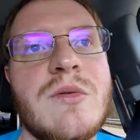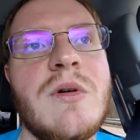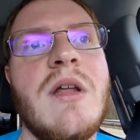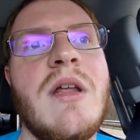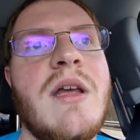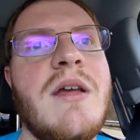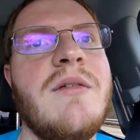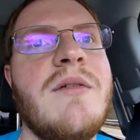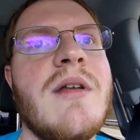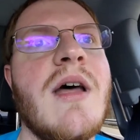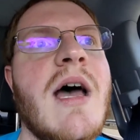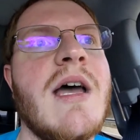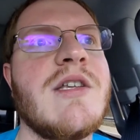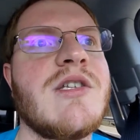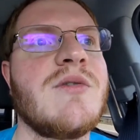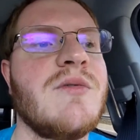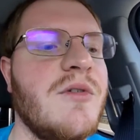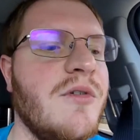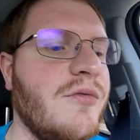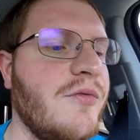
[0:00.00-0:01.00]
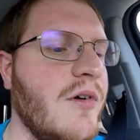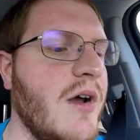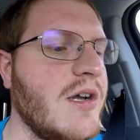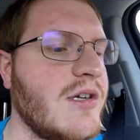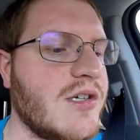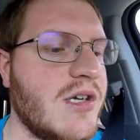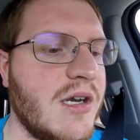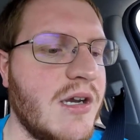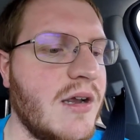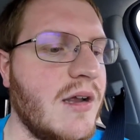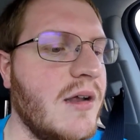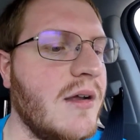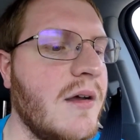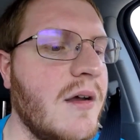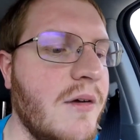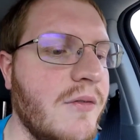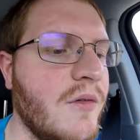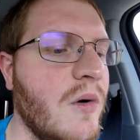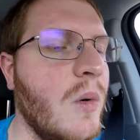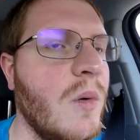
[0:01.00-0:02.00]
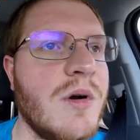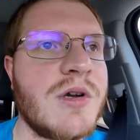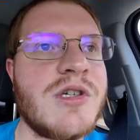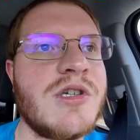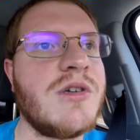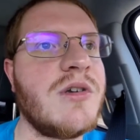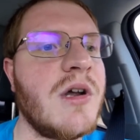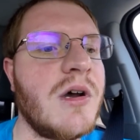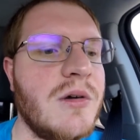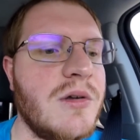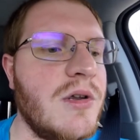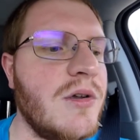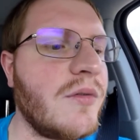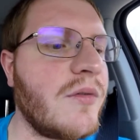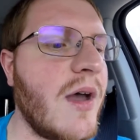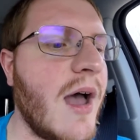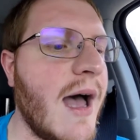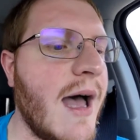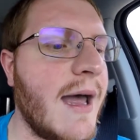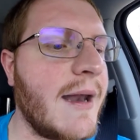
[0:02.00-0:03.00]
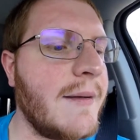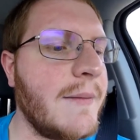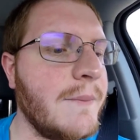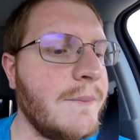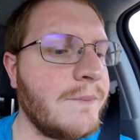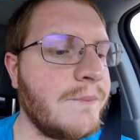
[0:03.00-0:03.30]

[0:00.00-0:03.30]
really nice and refreshing. Of course, you know, you've got